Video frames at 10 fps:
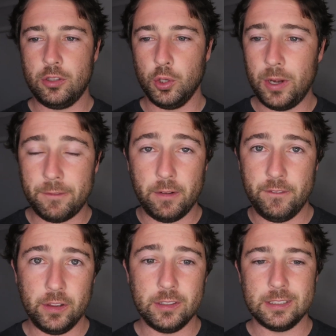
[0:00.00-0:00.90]
two
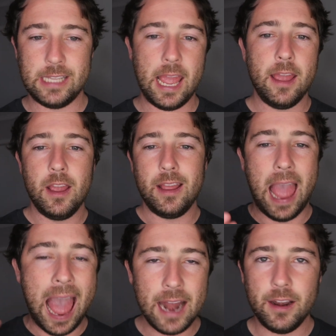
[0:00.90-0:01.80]
different villains there
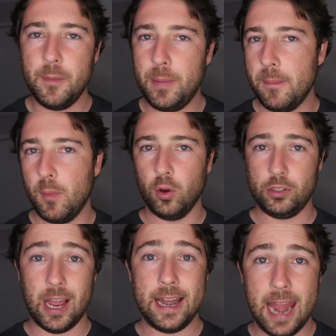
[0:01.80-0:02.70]
added a bit
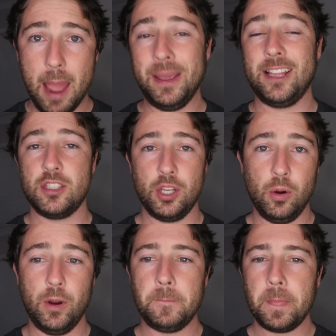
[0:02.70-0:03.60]
more dynamic
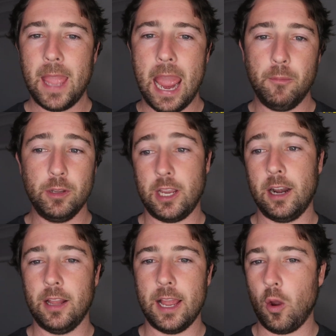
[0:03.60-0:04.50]
to it, and was
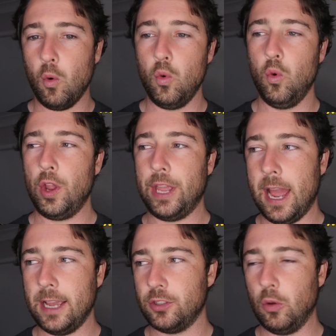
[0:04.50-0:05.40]
kind of like, oh,
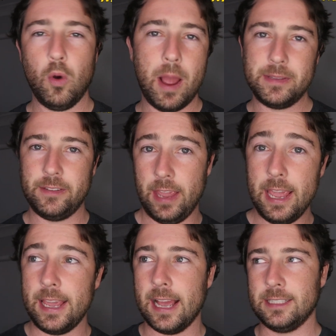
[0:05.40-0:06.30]
okay, so what happens if
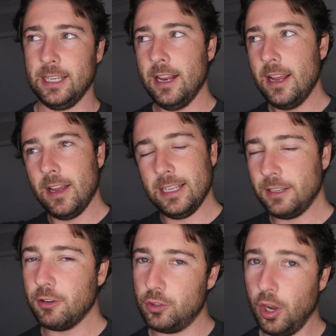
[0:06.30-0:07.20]
he gets it?
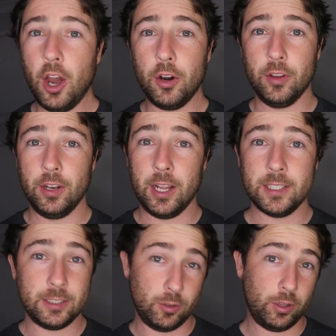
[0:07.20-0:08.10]
Is he going to turn on the
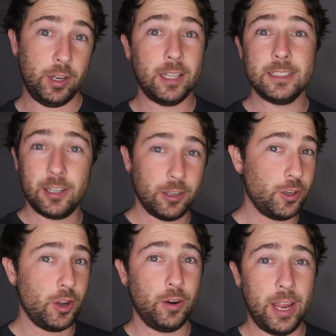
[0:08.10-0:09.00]
Nazis, or the Nazis going
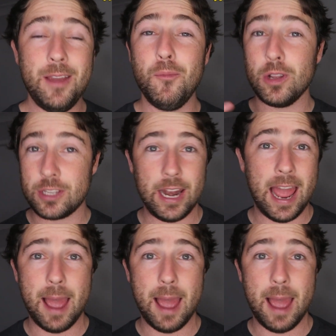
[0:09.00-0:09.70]
to turn on him? What's going